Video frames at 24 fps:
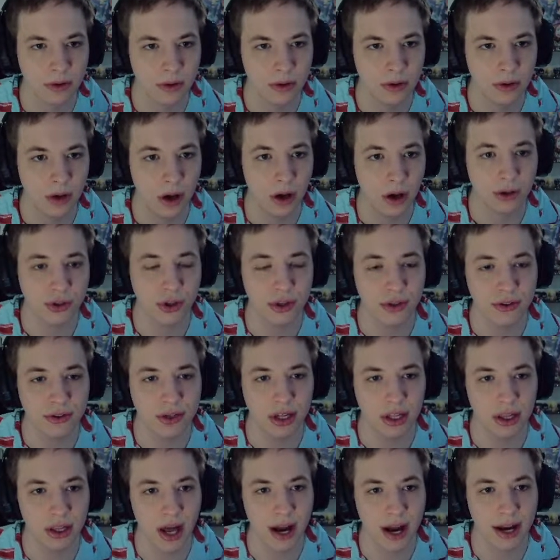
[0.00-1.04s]
Also, there's a
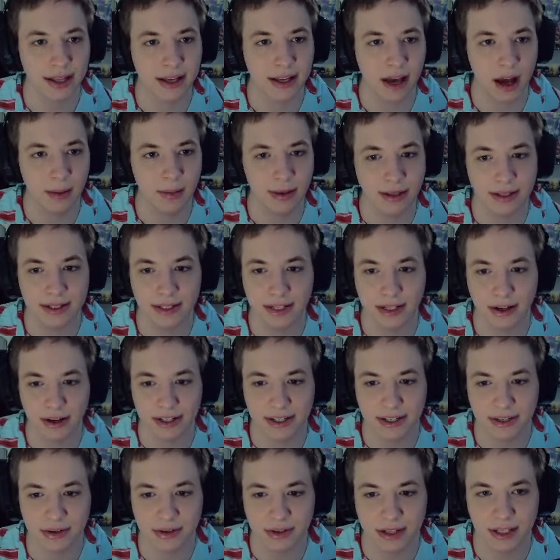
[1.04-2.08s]
lot of goblins here. I
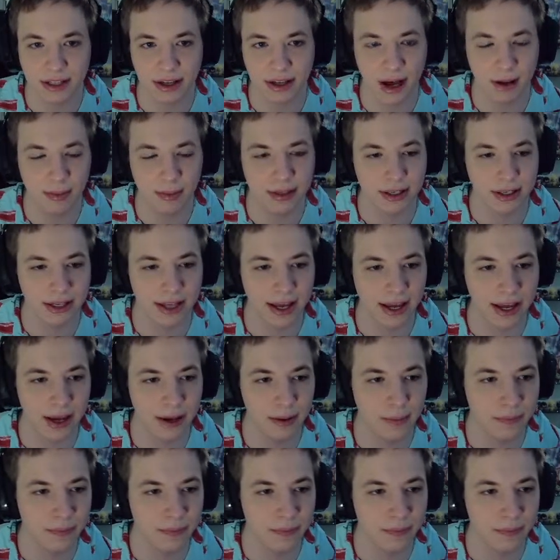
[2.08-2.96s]
guess there's a goblin camp.